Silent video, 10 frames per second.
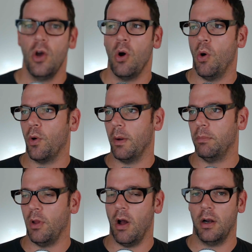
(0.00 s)
or a
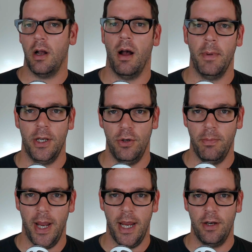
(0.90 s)
blog comment you
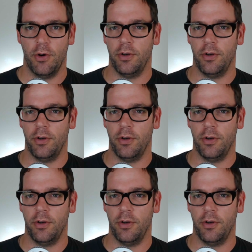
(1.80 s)
made or a